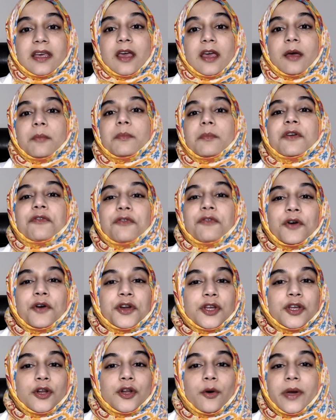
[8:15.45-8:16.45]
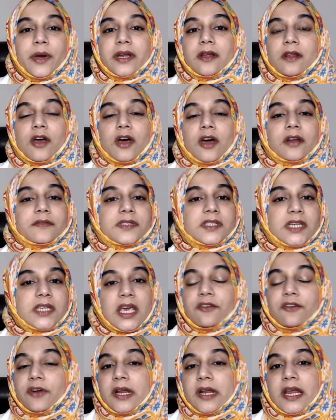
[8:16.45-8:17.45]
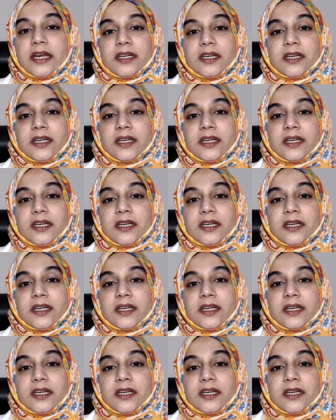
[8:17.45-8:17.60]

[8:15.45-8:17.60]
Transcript: Before you know it, a lot of skin-related